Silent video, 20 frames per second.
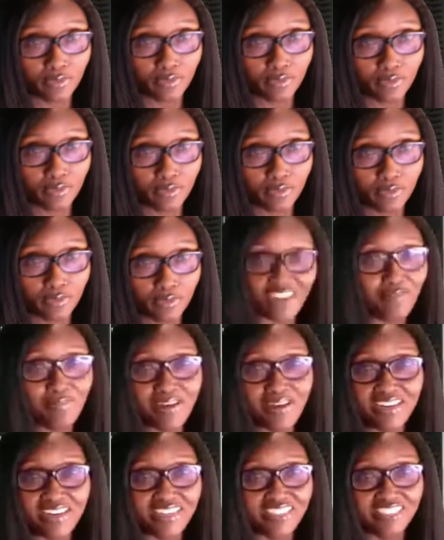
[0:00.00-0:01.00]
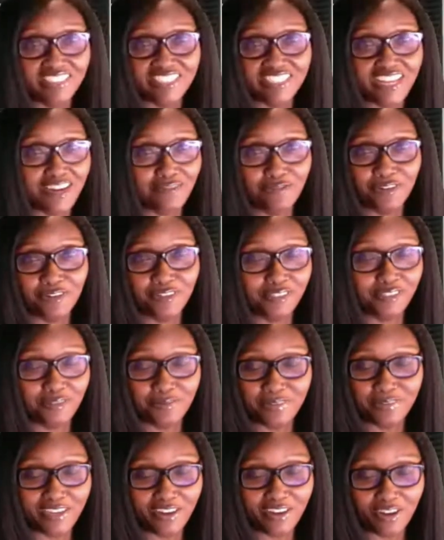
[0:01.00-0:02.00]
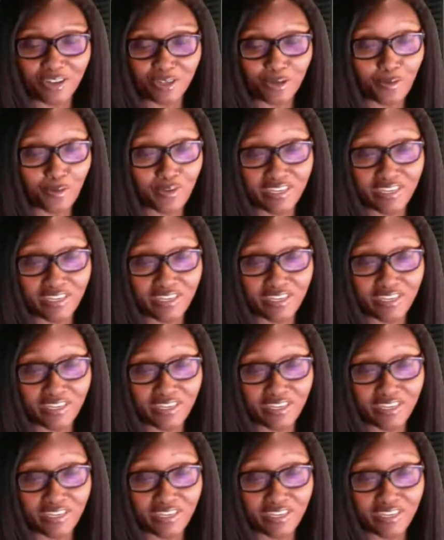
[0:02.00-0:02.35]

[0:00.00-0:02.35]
everybody is not worthy to be called queen.